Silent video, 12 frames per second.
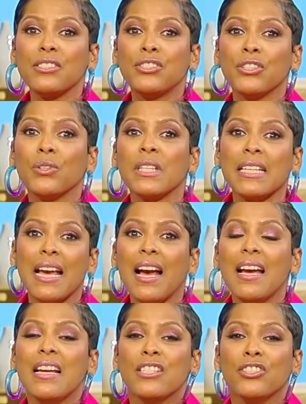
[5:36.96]
and
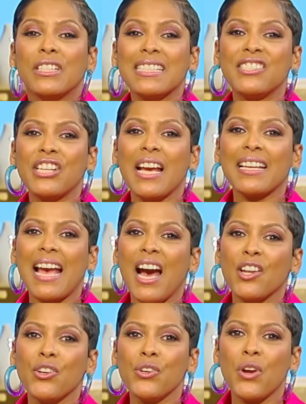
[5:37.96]
Julia, you can check
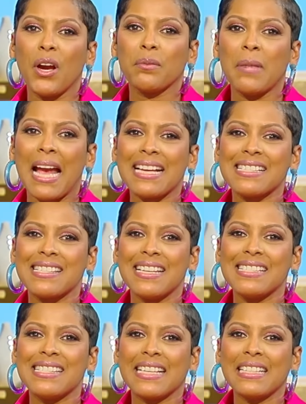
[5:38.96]
out New York
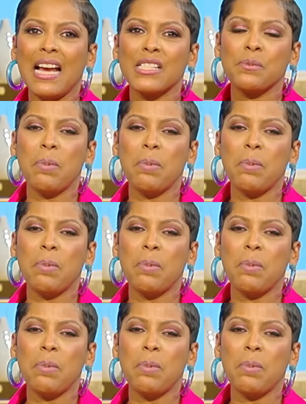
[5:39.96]
Magazine's The Cut's